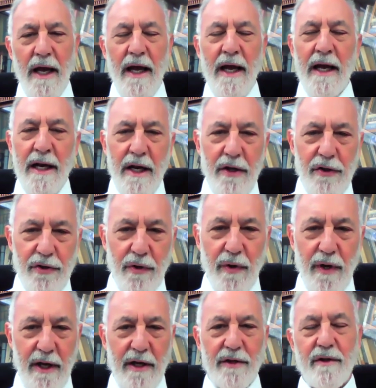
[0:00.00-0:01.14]
In
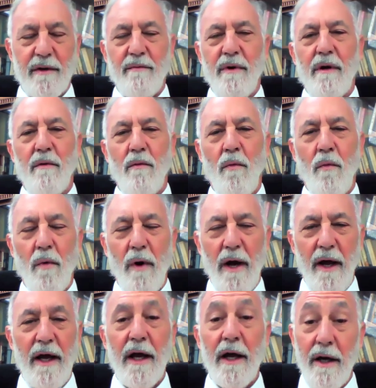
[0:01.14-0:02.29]
Judaism,
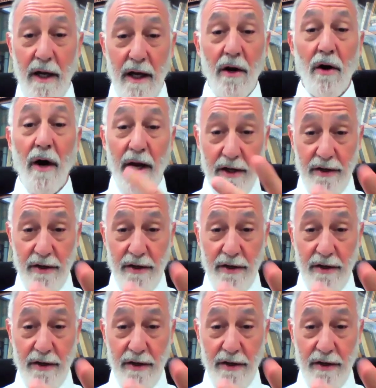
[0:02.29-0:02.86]
in our